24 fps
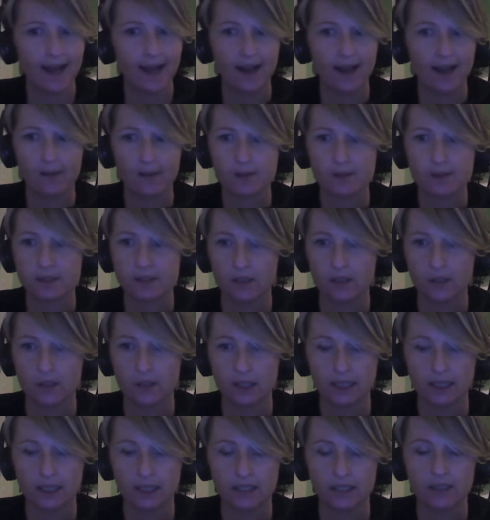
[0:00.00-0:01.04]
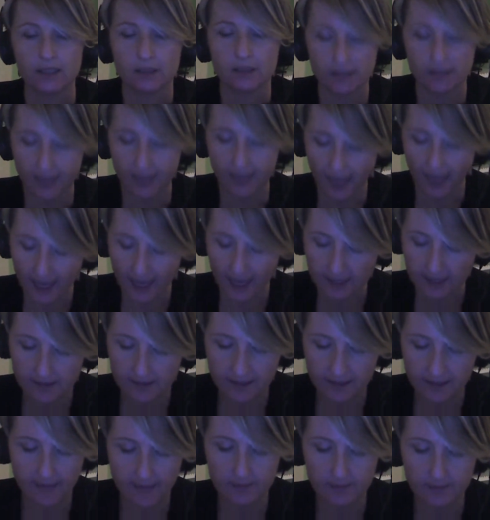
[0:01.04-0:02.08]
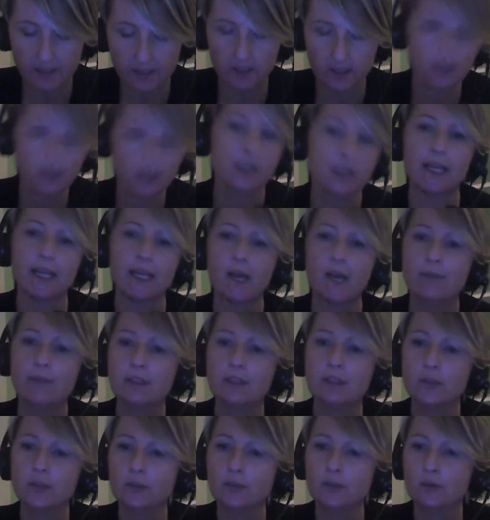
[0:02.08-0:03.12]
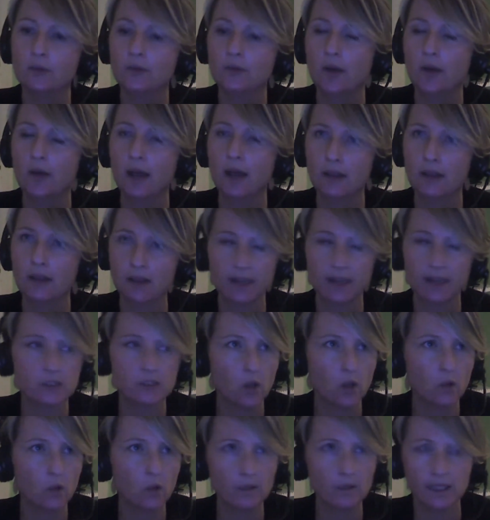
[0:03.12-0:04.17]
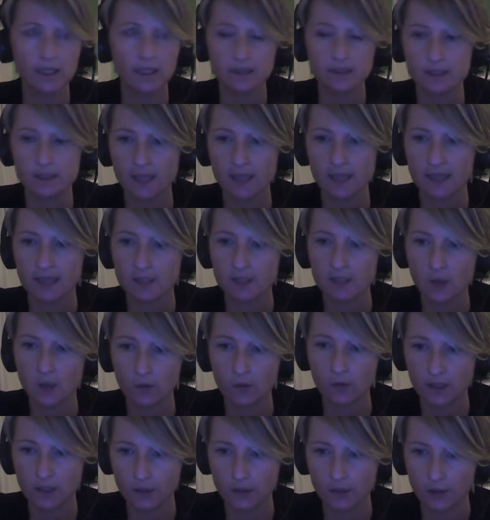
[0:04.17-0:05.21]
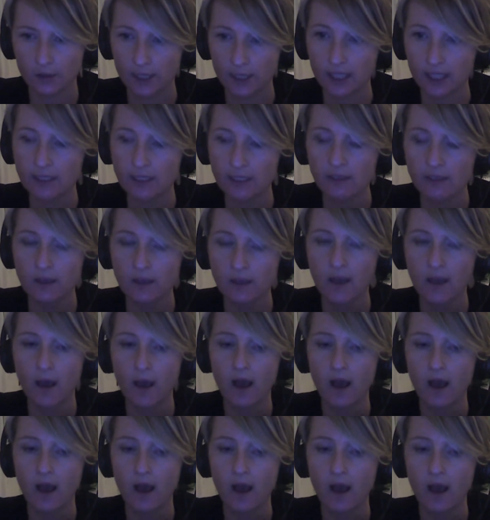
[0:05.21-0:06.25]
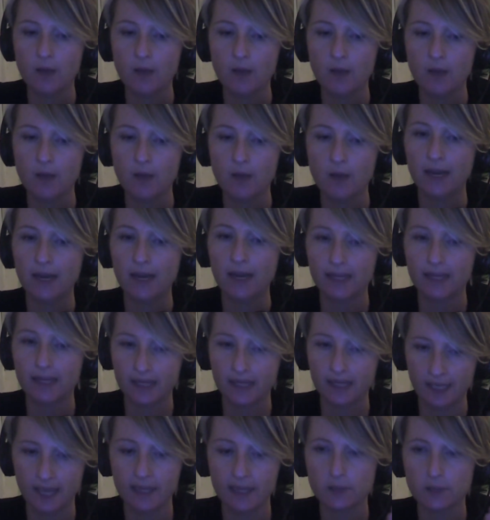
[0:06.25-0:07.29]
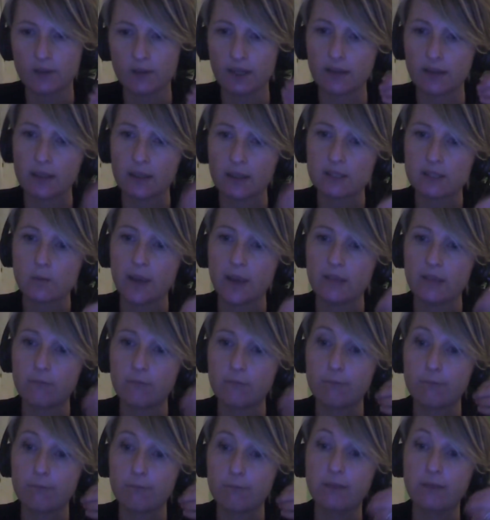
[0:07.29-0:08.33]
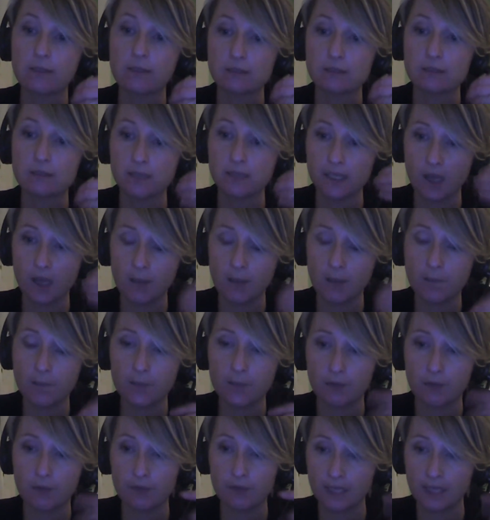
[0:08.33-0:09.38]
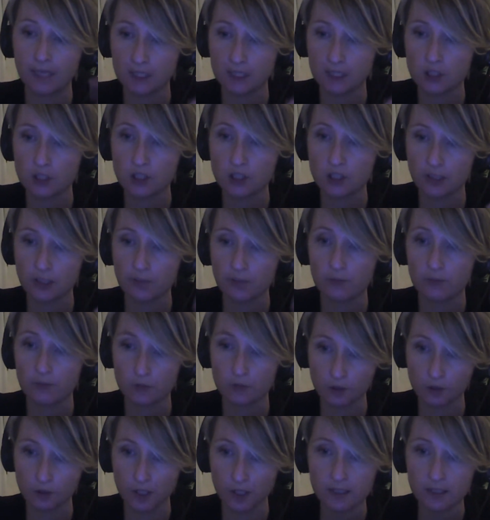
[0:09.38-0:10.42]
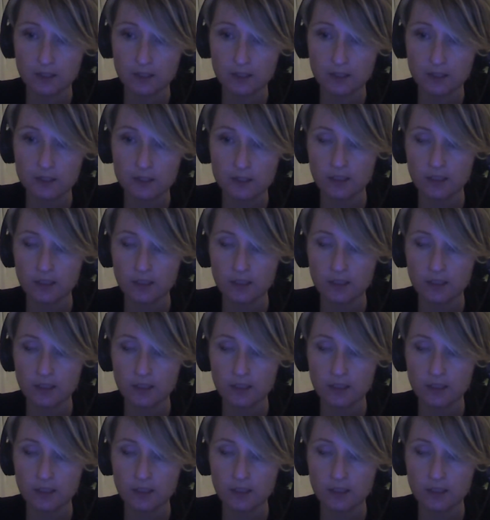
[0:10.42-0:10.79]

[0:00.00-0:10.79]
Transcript: Absolutely. Yes, absolutely. I mean, I totally understand. I totally agree. And again, I do think this way of building up the relationship of trust